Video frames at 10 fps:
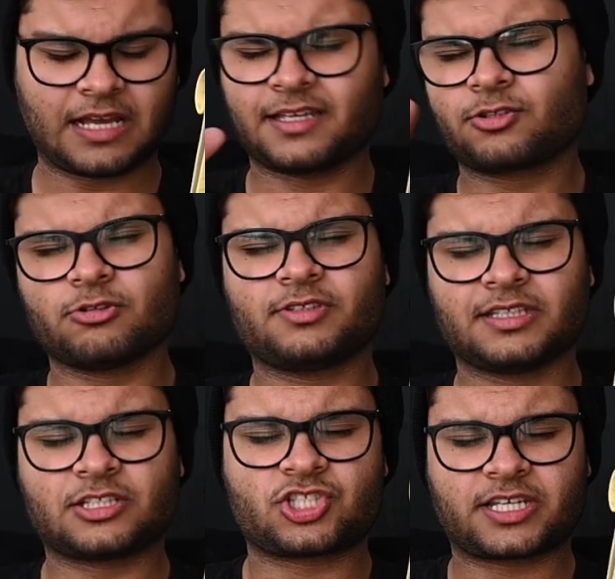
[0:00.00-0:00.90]

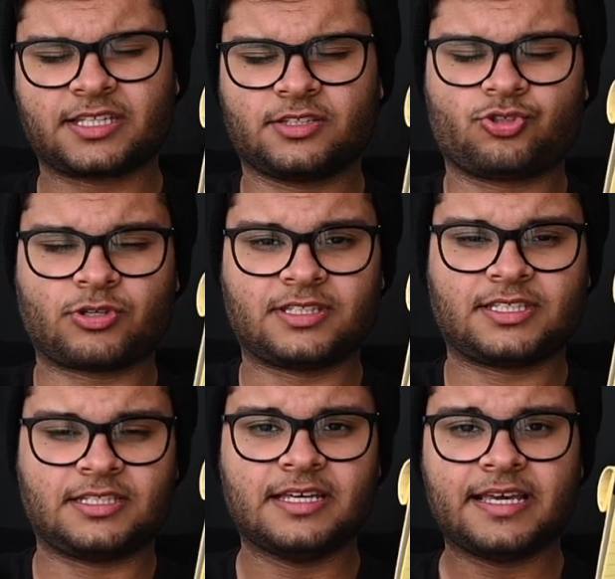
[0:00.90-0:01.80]
including the check-in
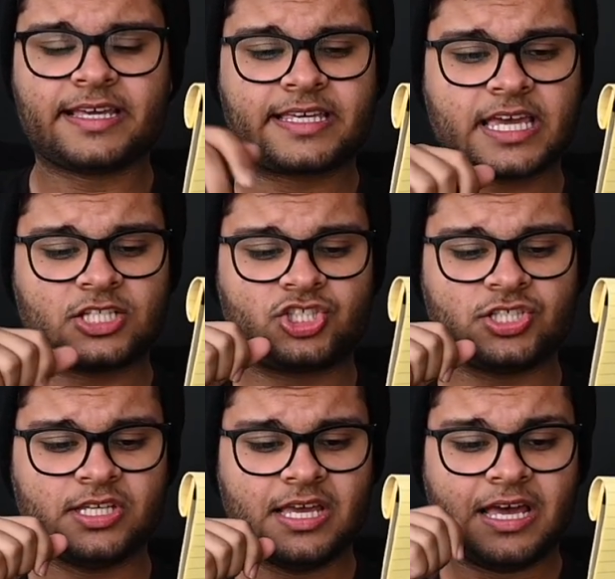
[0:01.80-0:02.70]
20
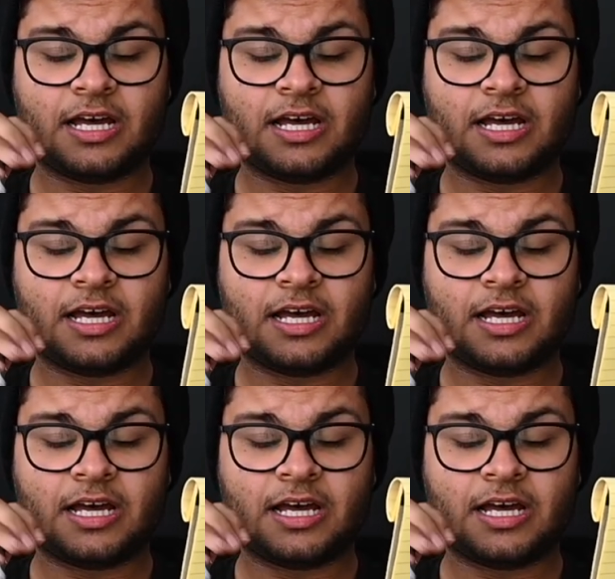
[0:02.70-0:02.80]
kg.